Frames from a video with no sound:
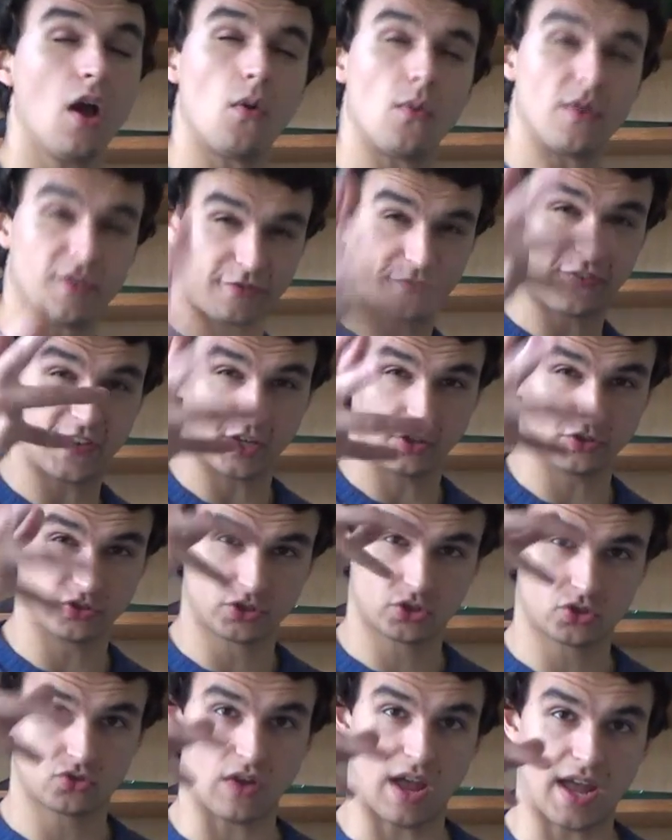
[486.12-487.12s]
with field
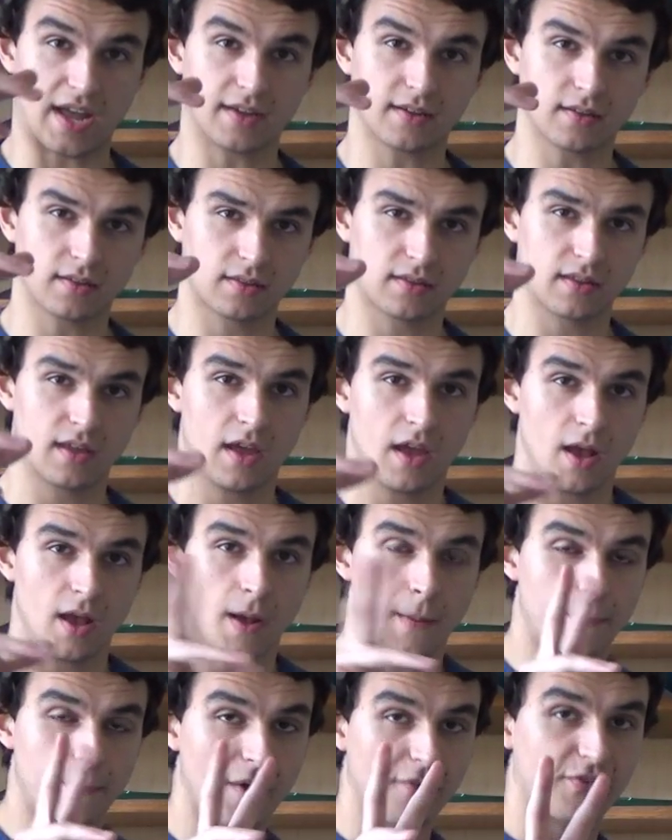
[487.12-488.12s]
strength,
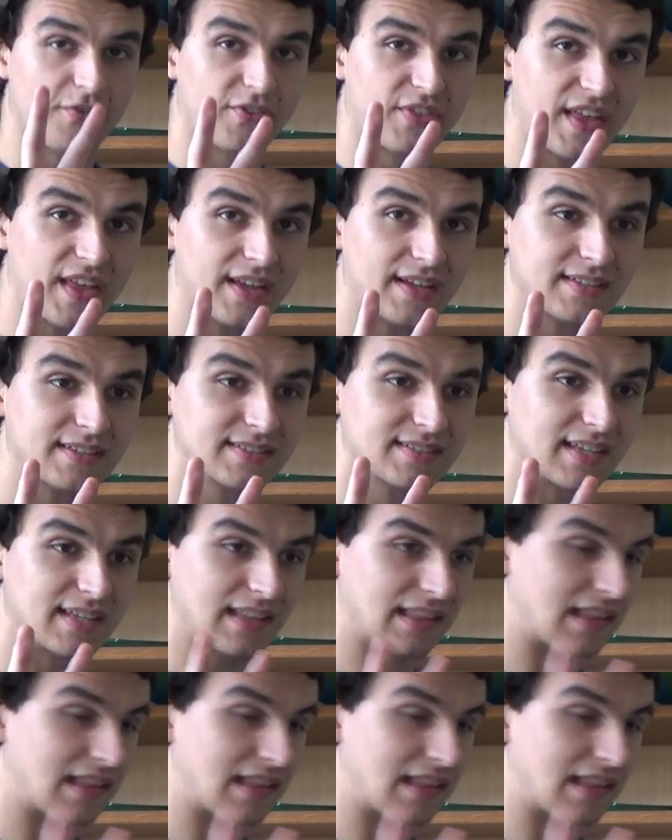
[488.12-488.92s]
but for things